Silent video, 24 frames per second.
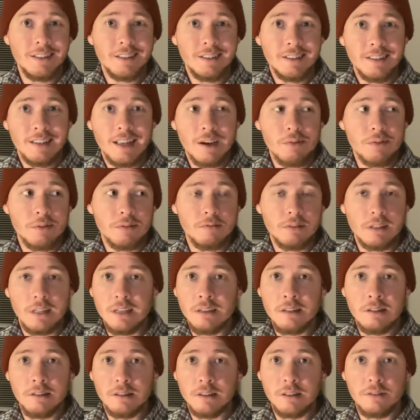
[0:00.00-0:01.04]
that would
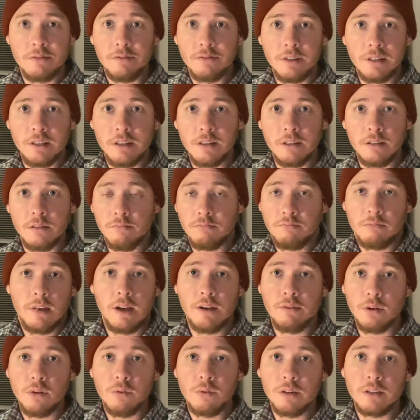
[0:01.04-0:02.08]
easily feed
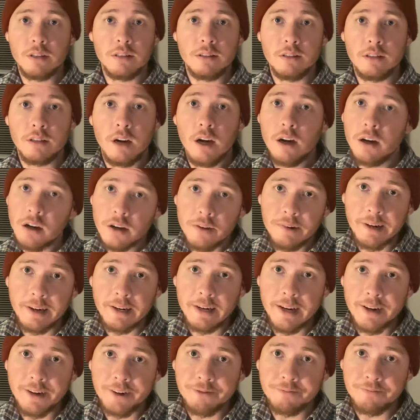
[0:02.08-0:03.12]
everyone that's in hunger right
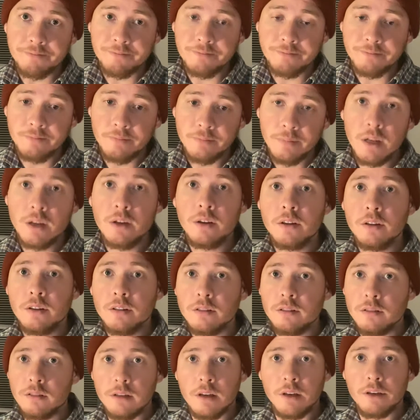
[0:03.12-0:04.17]
now.
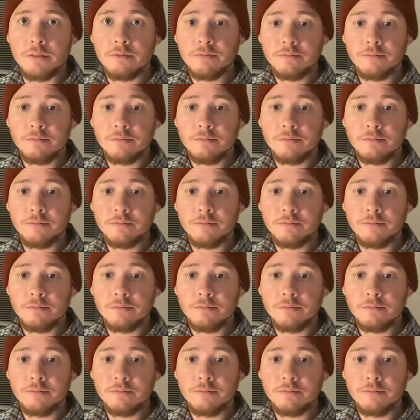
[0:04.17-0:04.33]
So